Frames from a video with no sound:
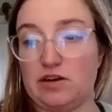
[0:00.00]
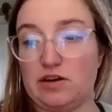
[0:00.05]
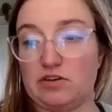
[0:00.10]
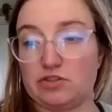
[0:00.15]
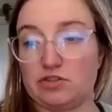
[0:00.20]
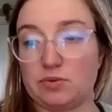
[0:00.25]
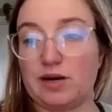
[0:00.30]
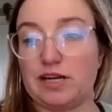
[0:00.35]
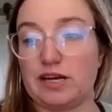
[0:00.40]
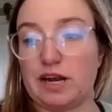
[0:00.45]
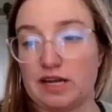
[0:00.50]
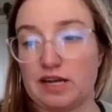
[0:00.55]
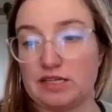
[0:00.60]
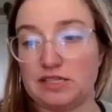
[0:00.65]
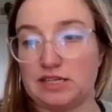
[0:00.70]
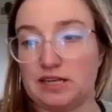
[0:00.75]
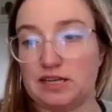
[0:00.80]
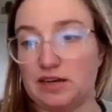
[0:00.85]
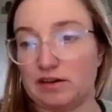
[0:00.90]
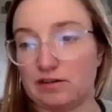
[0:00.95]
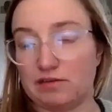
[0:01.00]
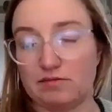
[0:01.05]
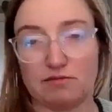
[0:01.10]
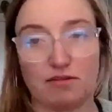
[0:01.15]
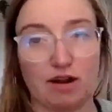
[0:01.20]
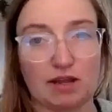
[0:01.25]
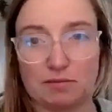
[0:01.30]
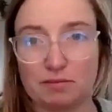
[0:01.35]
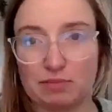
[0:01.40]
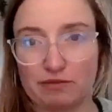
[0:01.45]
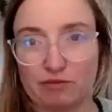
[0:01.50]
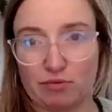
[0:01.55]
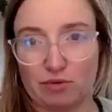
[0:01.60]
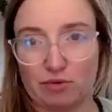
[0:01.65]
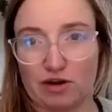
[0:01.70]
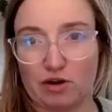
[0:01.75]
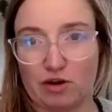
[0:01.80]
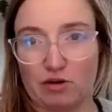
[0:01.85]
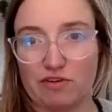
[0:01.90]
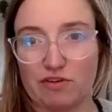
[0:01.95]
in 2019 right
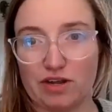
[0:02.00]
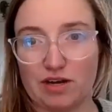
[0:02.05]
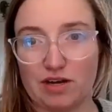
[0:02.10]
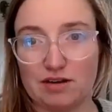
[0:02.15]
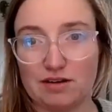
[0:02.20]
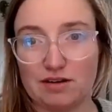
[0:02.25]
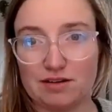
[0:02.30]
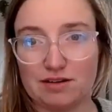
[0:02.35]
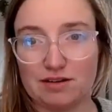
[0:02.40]
before mm-hmm. covid